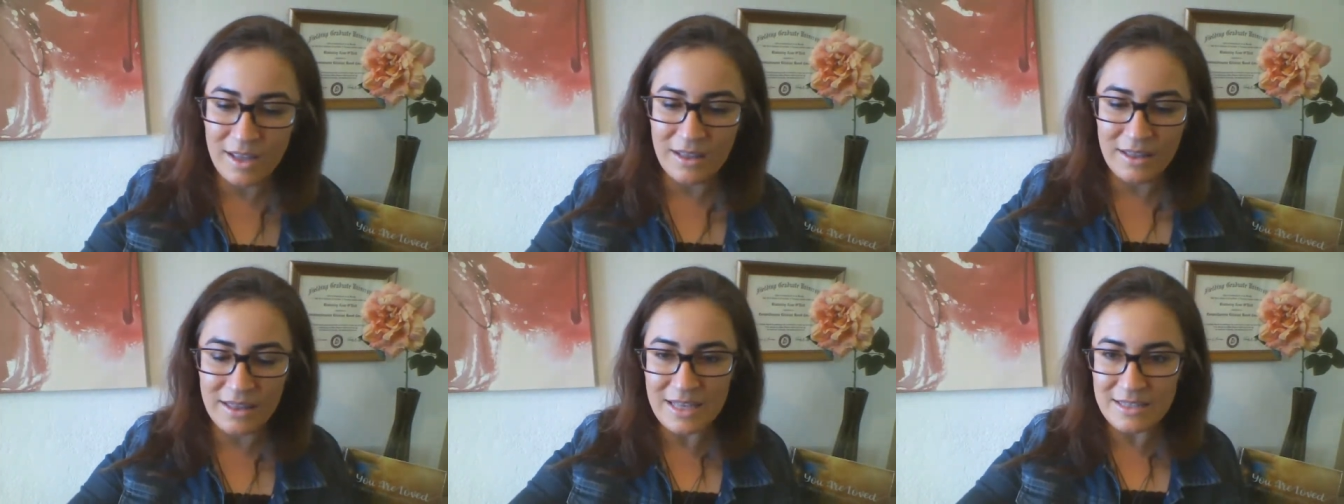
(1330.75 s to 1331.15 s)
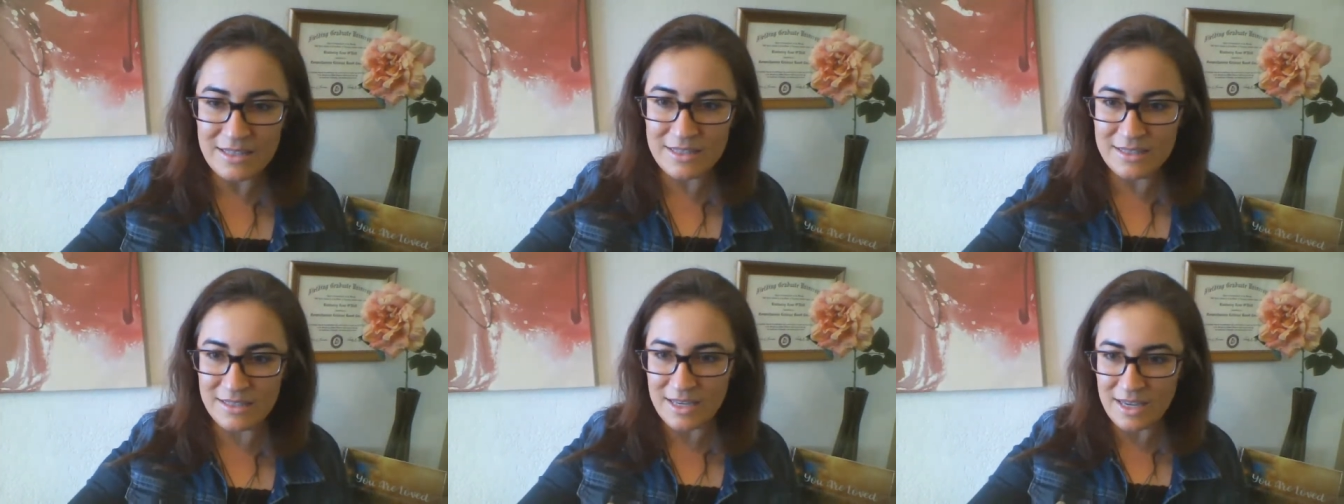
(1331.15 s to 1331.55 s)
Let's
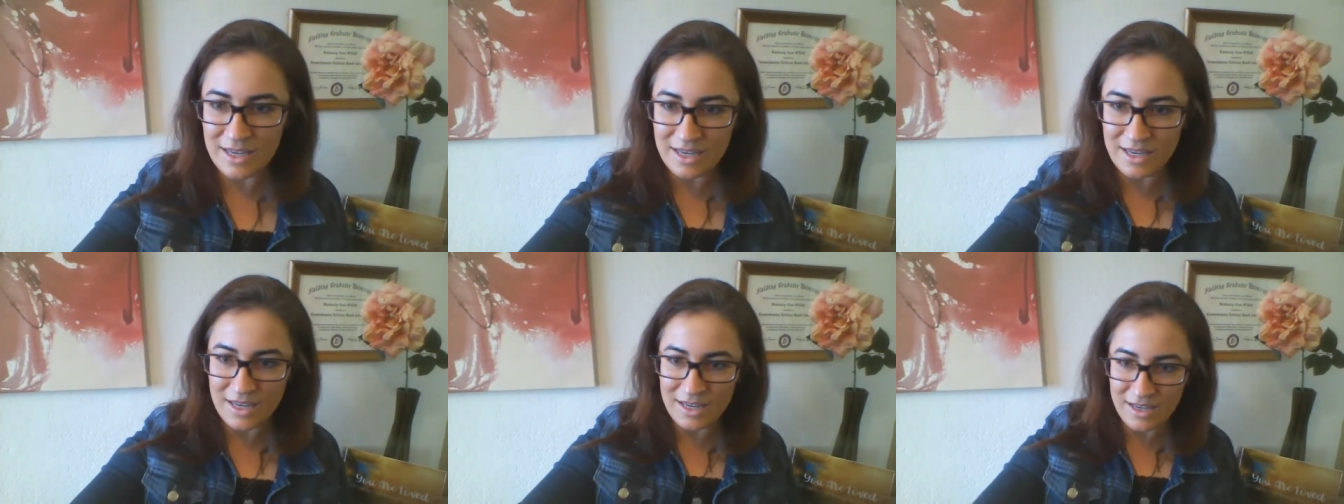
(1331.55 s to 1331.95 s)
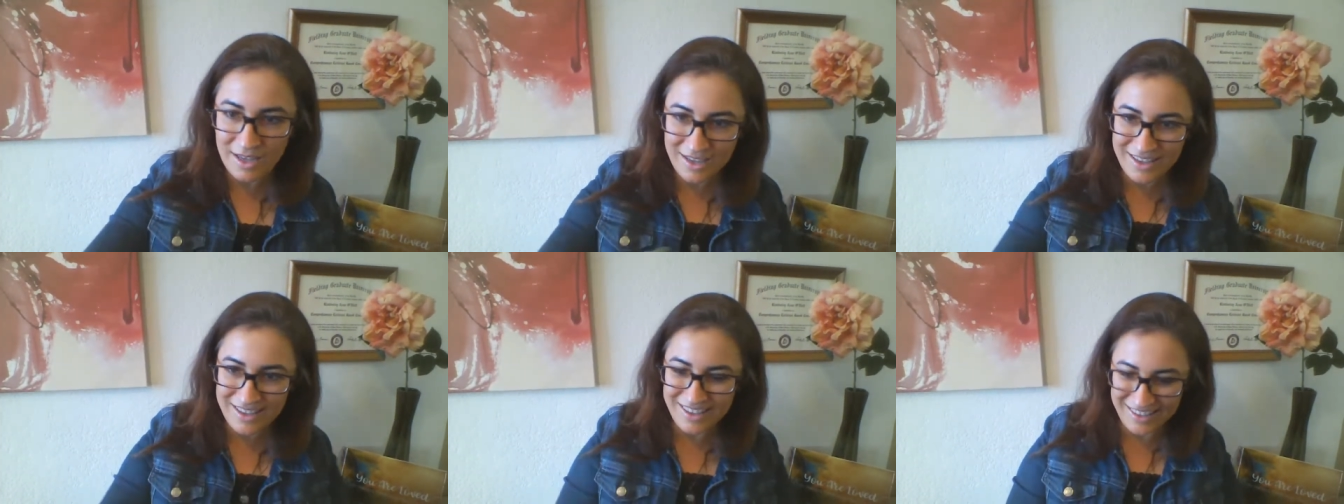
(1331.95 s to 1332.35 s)

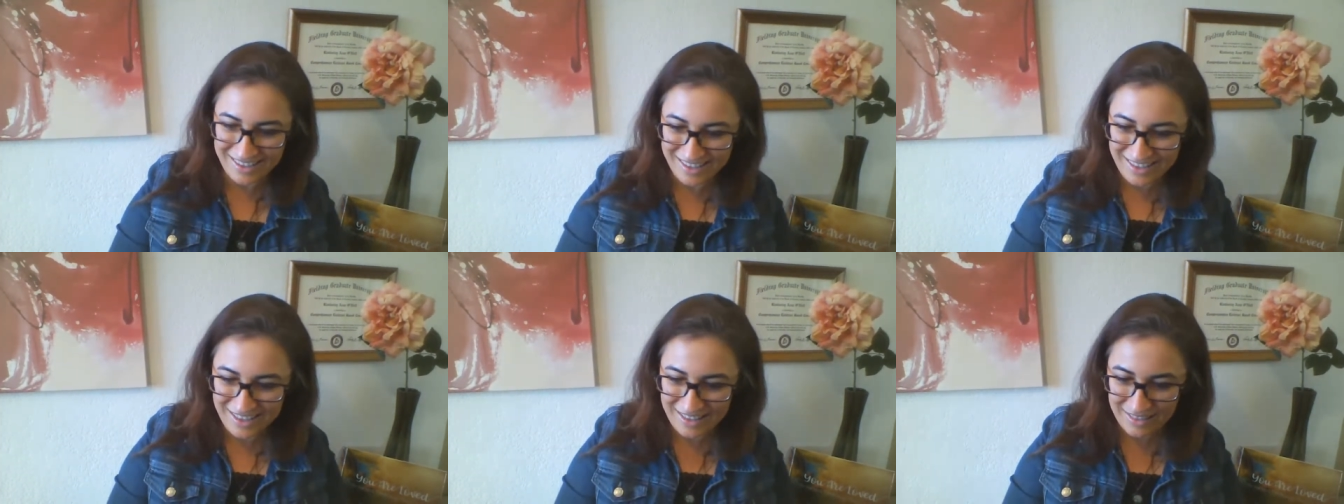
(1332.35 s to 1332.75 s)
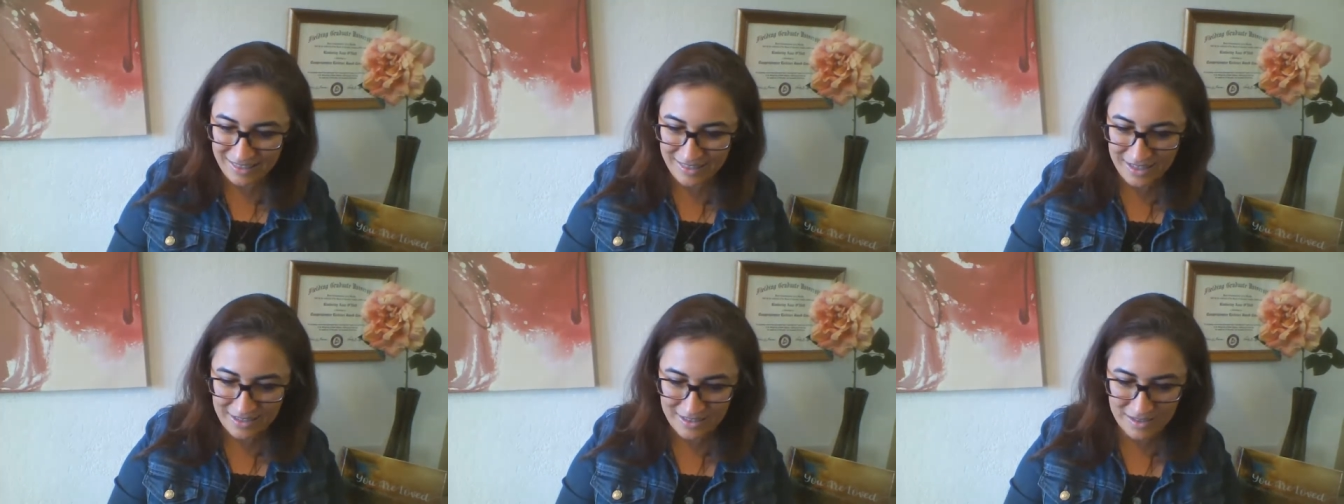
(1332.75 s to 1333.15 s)
see.
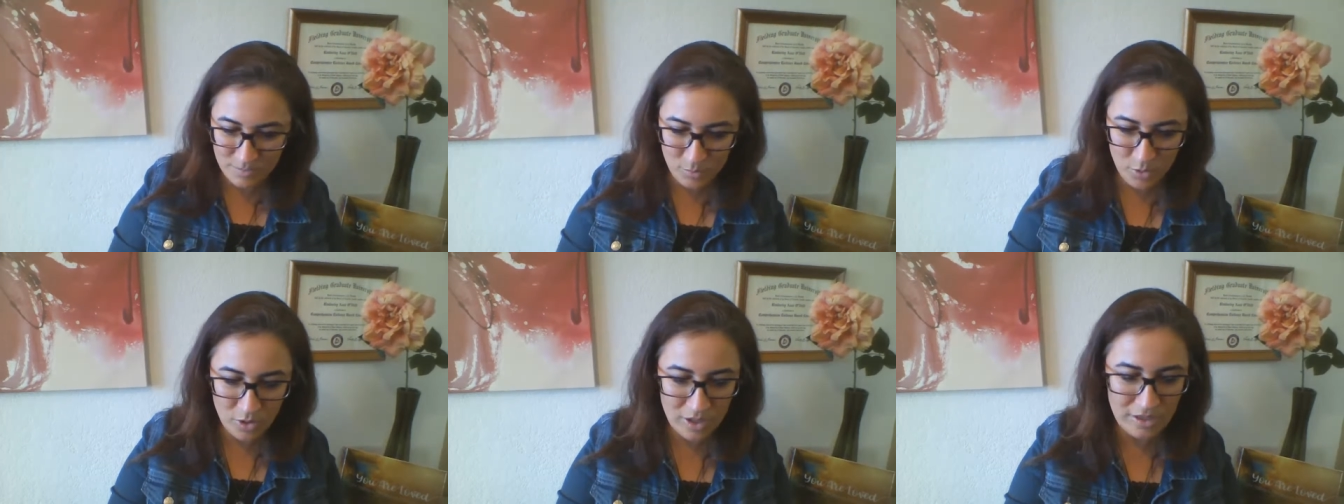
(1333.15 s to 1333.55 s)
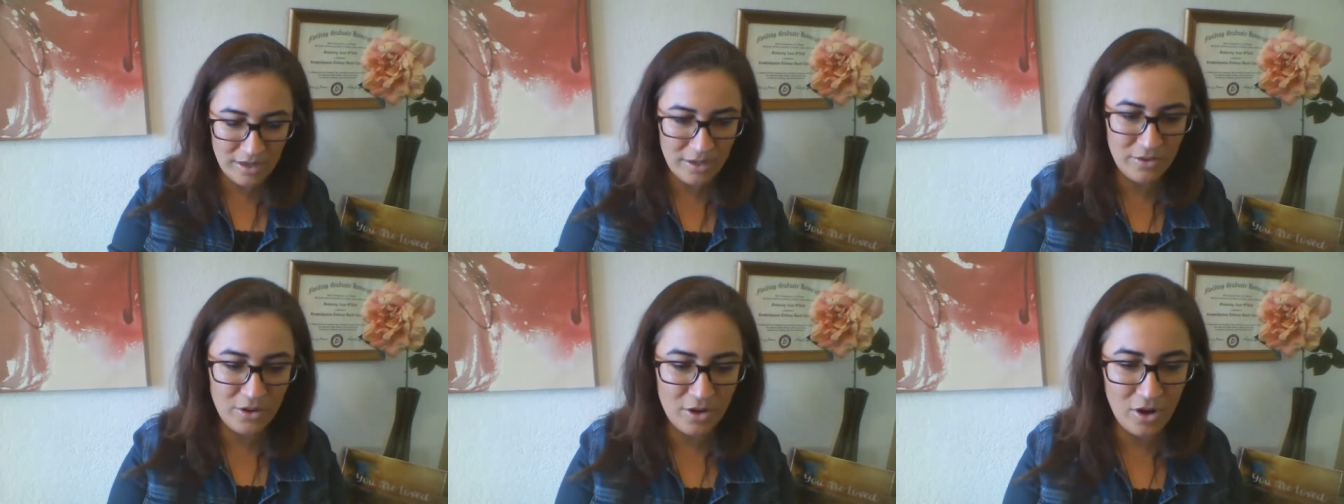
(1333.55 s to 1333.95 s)
Let's pull
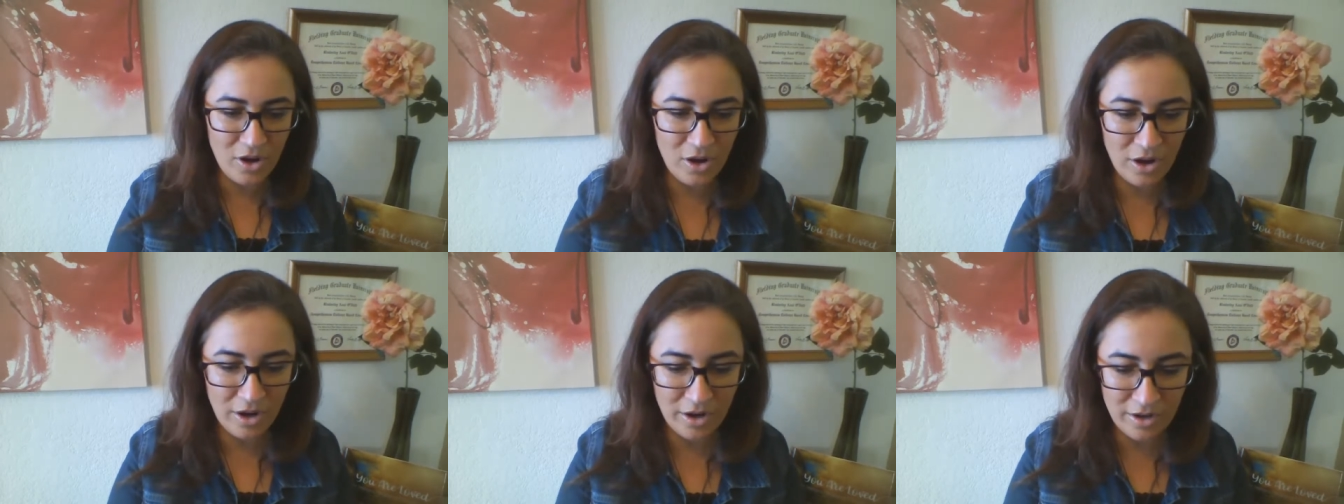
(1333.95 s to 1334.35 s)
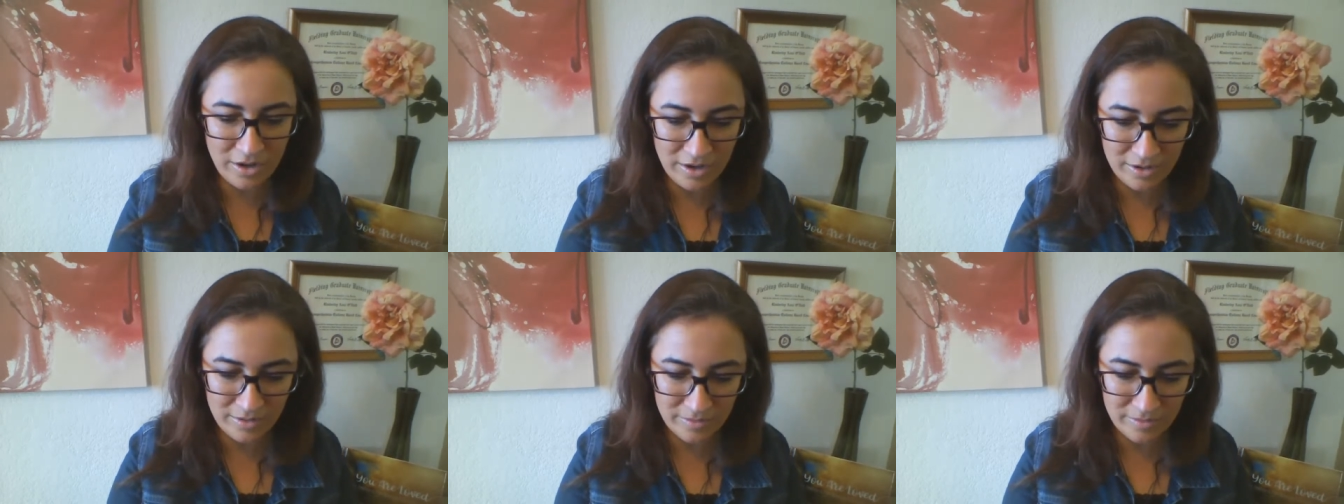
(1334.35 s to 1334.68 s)
another card.